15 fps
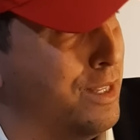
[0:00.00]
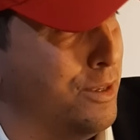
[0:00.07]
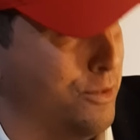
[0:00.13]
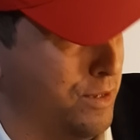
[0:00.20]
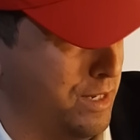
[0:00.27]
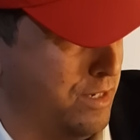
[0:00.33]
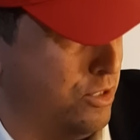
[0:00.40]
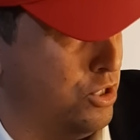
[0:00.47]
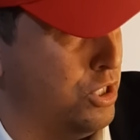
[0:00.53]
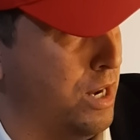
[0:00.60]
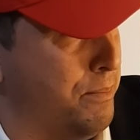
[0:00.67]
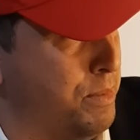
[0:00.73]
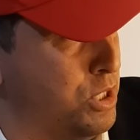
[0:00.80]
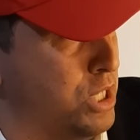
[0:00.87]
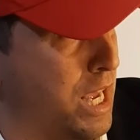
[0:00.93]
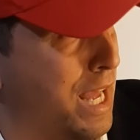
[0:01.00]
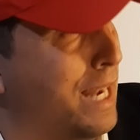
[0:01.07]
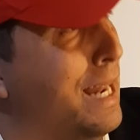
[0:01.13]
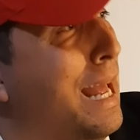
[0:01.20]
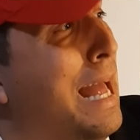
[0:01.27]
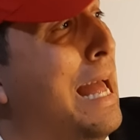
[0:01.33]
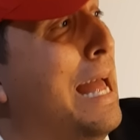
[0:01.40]
You can step
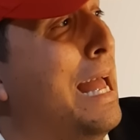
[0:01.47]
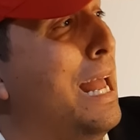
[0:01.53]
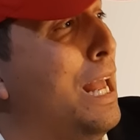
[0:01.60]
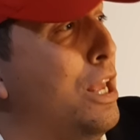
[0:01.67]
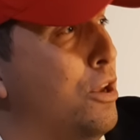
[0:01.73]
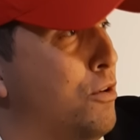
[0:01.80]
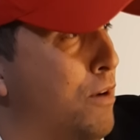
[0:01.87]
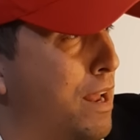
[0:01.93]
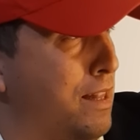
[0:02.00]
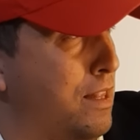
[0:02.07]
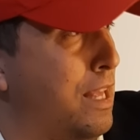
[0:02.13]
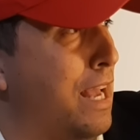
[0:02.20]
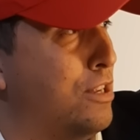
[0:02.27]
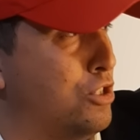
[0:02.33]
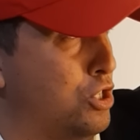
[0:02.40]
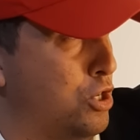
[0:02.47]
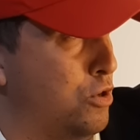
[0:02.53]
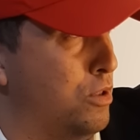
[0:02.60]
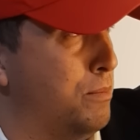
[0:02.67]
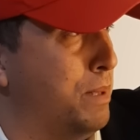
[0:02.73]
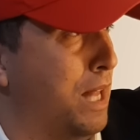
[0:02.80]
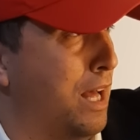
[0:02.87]
aside. You're right. Yes, you,
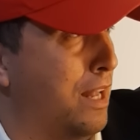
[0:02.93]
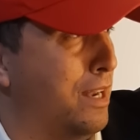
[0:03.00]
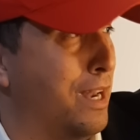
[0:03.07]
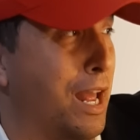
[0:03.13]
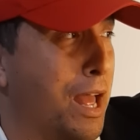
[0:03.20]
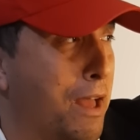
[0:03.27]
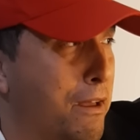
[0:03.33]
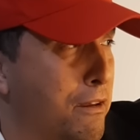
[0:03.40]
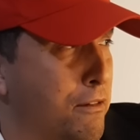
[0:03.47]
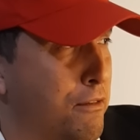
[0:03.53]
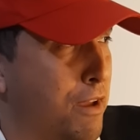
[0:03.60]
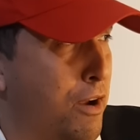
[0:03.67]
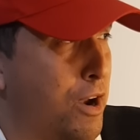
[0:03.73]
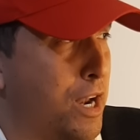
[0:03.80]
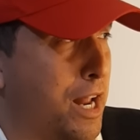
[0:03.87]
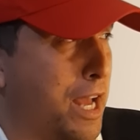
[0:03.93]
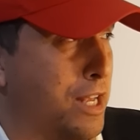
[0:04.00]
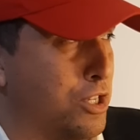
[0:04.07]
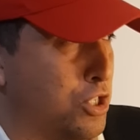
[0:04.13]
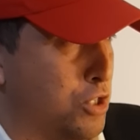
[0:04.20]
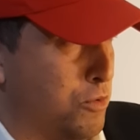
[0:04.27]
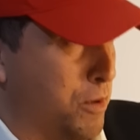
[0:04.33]
the blonde. Very
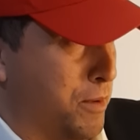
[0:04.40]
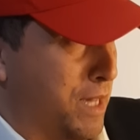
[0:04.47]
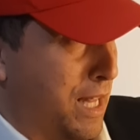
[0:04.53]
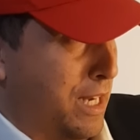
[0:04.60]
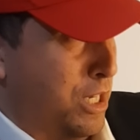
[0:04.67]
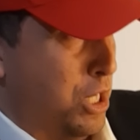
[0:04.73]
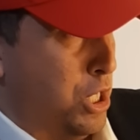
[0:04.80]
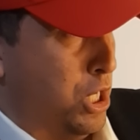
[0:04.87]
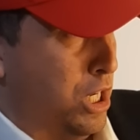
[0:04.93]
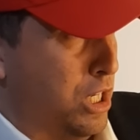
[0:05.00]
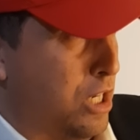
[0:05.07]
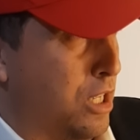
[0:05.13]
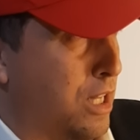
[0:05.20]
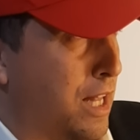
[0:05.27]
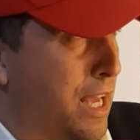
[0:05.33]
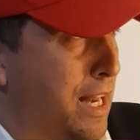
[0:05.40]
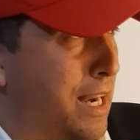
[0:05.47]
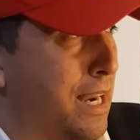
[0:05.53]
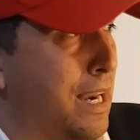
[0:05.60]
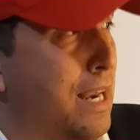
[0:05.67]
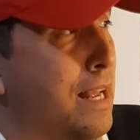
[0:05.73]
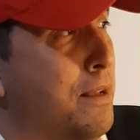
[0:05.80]
nice. We would like to talk to you
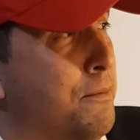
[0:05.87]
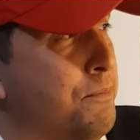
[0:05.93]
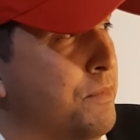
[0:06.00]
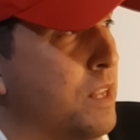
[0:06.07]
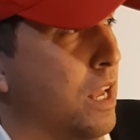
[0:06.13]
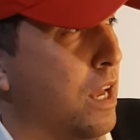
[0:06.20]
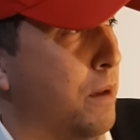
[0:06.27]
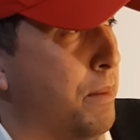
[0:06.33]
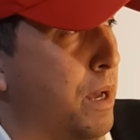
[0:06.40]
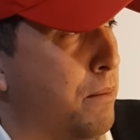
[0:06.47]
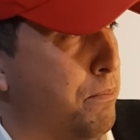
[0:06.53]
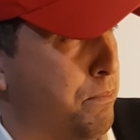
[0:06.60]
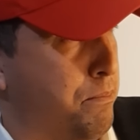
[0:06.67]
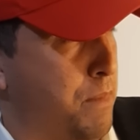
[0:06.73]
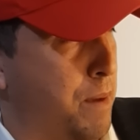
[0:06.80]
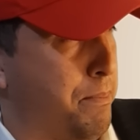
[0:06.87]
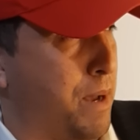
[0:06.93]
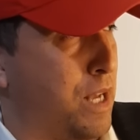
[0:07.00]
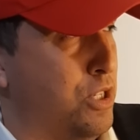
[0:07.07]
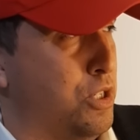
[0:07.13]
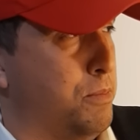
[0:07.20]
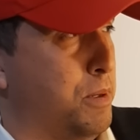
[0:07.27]
later about a
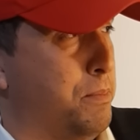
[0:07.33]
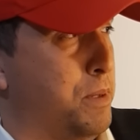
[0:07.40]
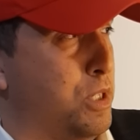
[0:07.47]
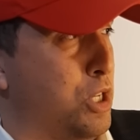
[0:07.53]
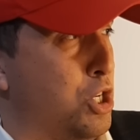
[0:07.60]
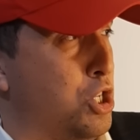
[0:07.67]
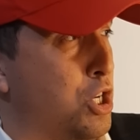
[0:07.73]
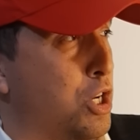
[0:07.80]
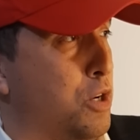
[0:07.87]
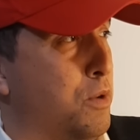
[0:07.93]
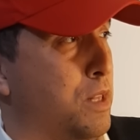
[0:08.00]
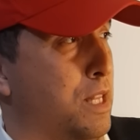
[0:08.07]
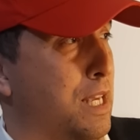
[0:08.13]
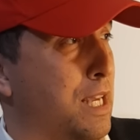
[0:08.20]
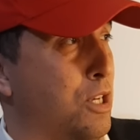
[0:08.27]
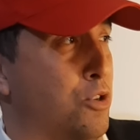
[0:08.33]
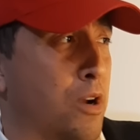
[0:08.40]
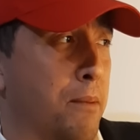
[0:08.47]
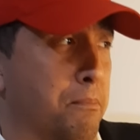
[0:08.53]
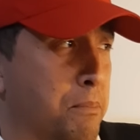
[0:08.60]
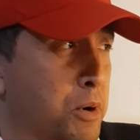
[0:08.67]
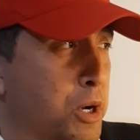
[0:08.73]
possible position with the
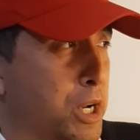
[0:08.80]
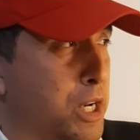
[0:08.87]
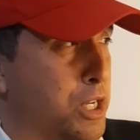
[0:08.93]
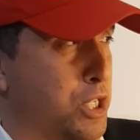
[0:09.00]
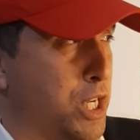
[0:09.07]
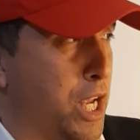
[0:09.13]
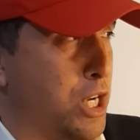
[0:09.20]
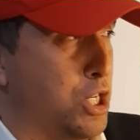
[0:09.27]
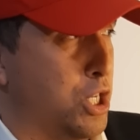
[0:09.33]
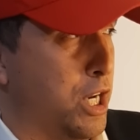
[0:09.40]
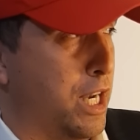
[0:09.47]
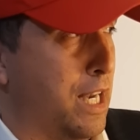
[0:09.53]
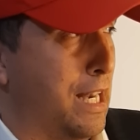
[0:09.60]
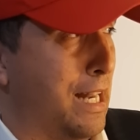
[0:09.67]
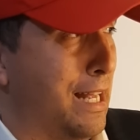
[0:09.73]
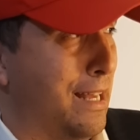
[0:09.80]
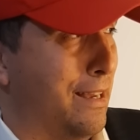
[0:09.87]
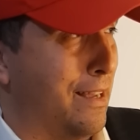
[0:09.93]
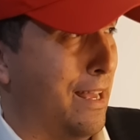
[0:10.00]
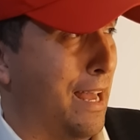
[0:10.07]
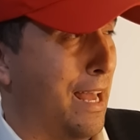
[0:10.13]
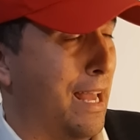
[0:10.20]
Trump organization,
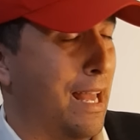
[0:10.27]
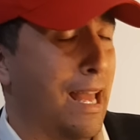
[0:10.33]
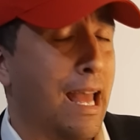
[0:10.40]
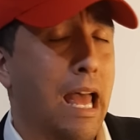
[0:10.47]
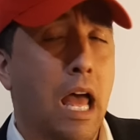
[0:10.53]
okay?